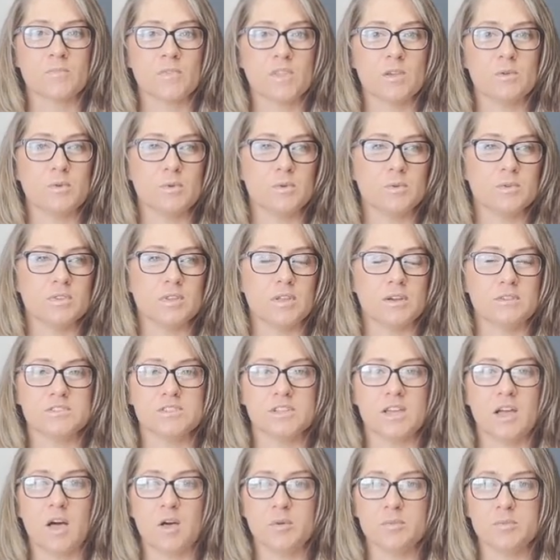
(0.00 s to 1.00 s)
We would love to
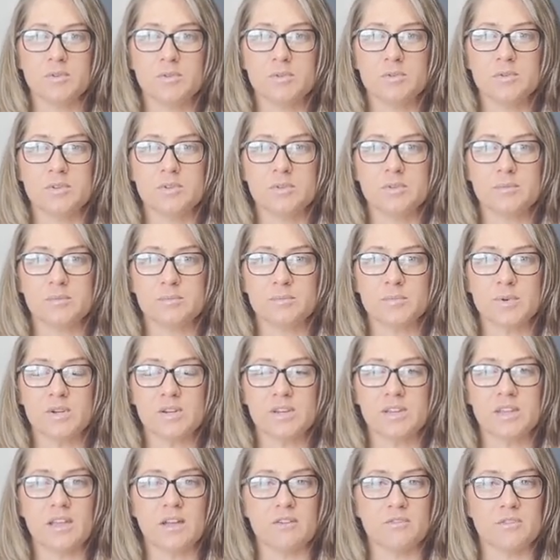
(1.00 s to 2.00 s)
help you.
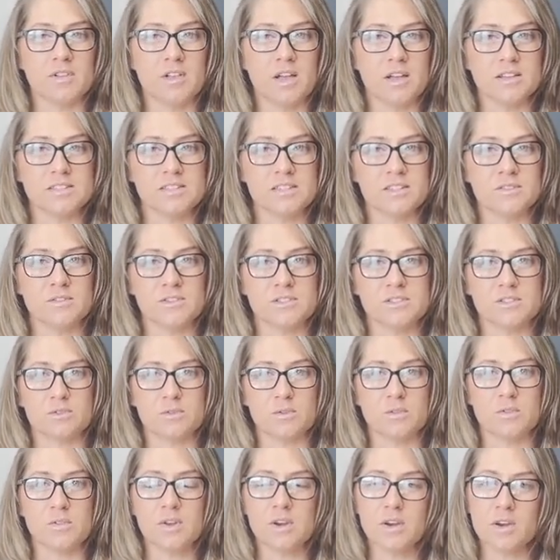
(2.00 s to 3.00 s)
Brittany at Velocity Physical
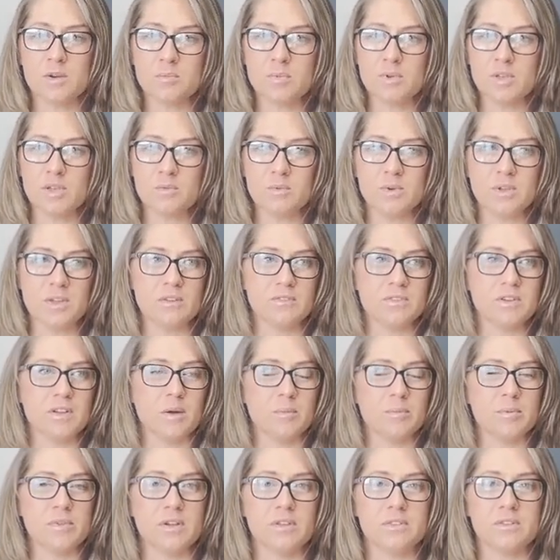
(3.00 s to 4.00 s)
Therapy. We have a
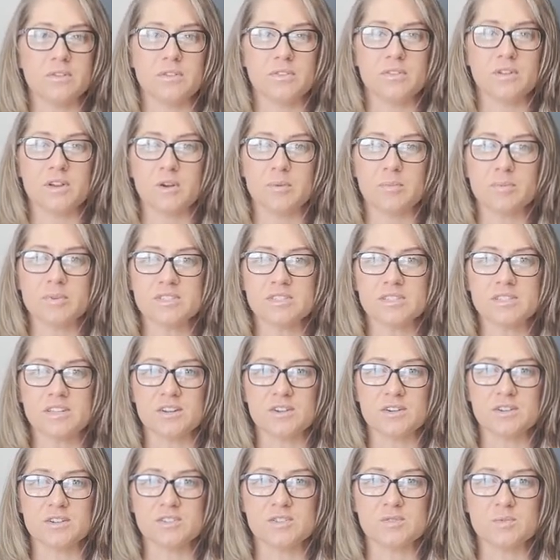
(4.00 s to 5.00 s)
couple other therapists
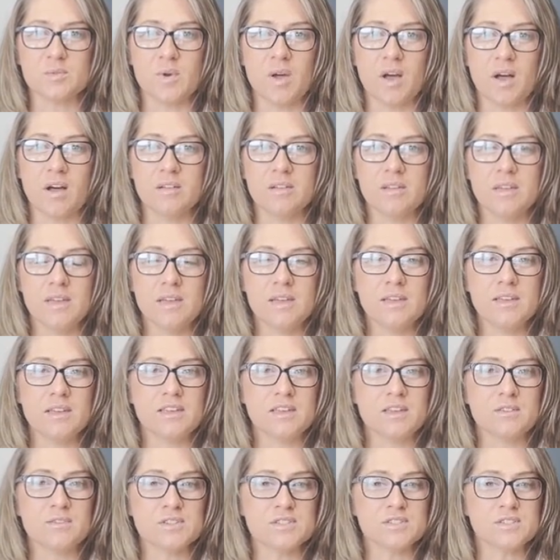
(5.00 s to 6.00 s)
here as well.
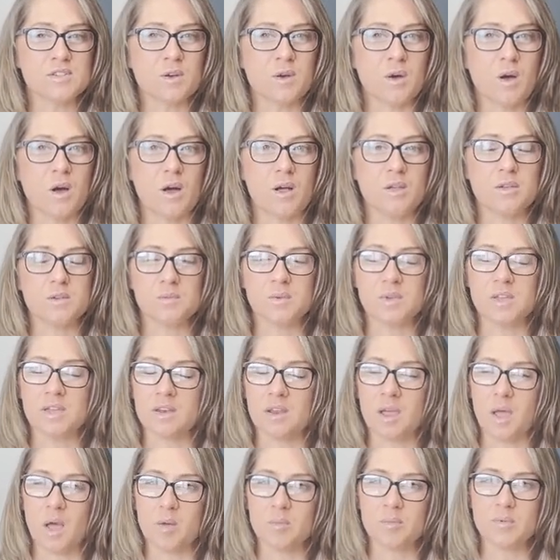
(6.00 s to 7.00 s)
Give us a call and we can
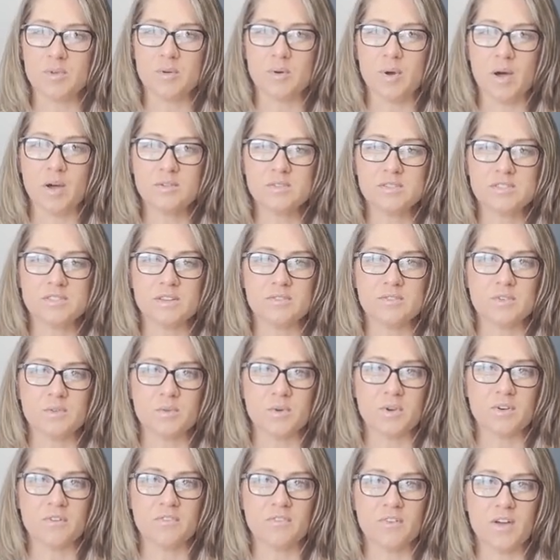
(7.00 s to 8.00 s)
help you out,
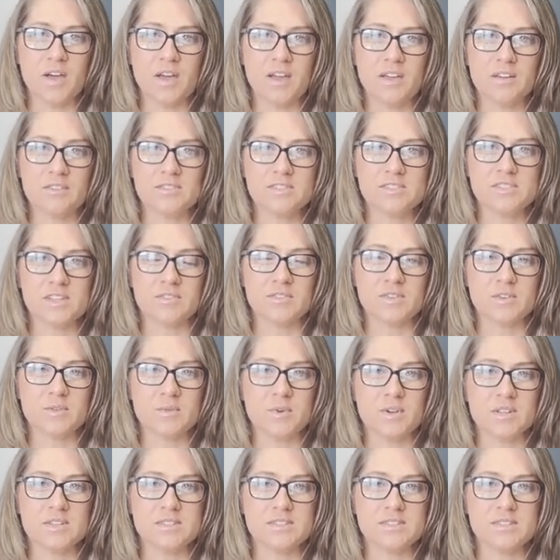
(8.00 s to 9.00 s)

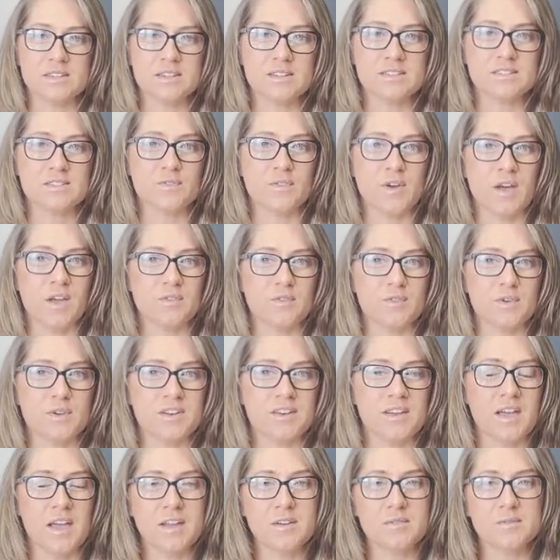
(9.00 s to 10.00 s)

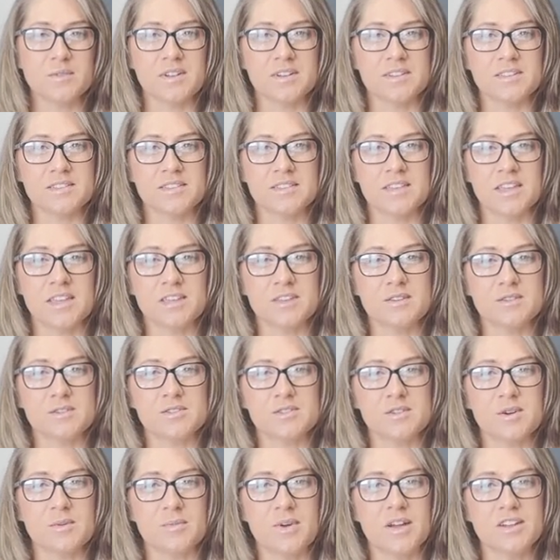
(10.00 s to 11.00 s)
715-716-5191. Thank you
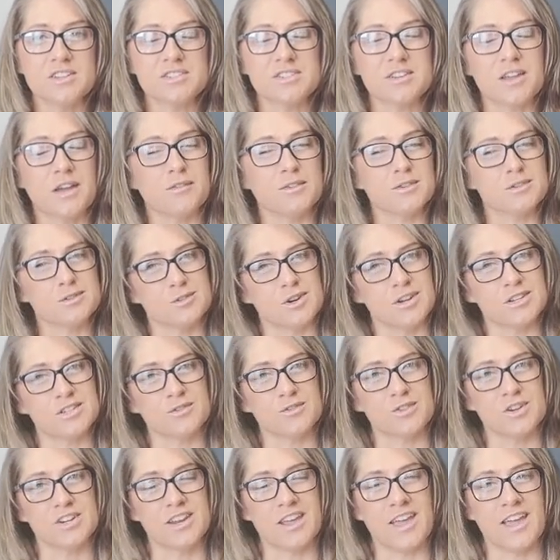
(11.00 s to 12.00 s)
so much and have a
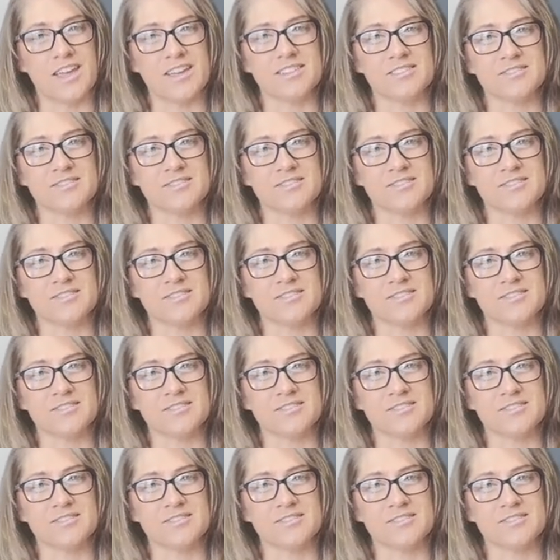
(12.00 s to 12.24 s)
stress-free day.